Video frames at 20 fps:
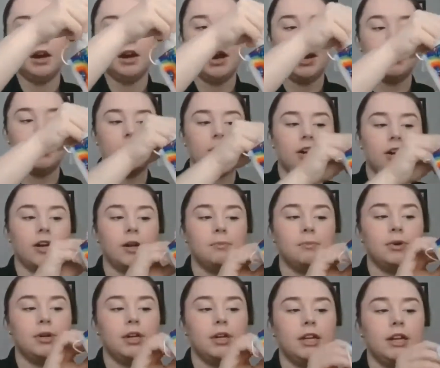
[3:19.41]
and you're going to
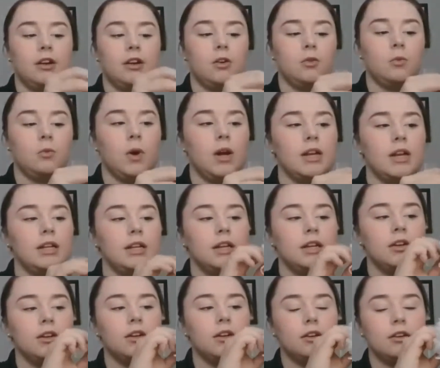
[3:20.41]
put it on one
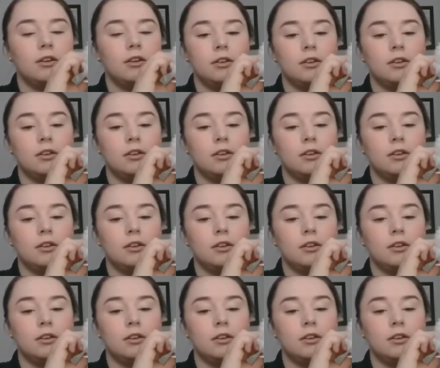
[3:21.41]
ear